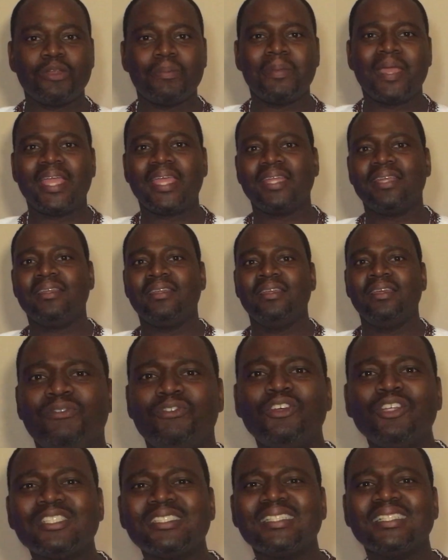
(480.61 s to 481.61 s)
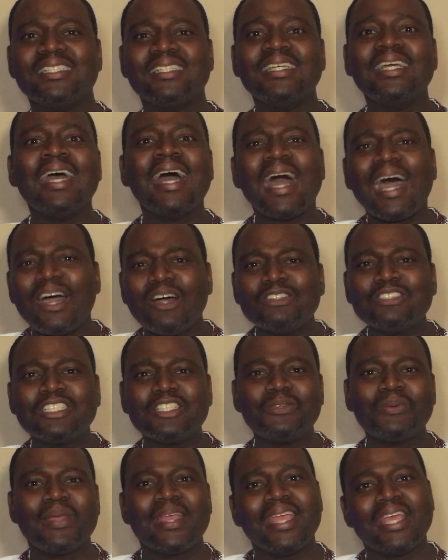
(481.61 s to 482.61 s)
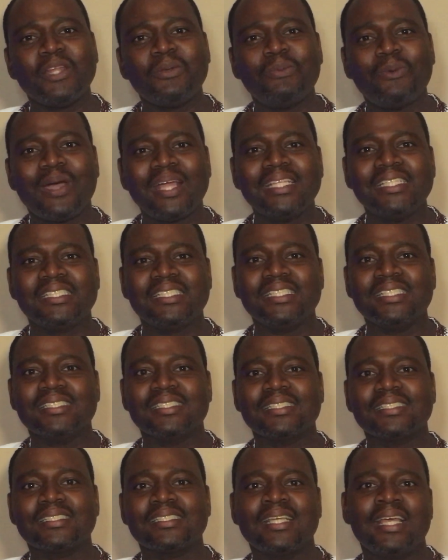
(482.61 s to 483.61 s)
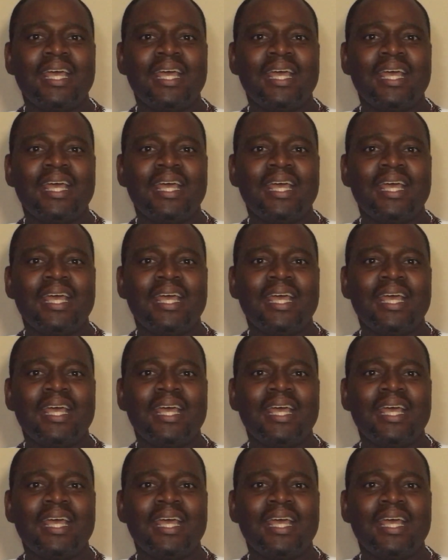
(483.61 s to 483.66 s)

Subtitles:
remain. Firstly, how did we get white Jesus?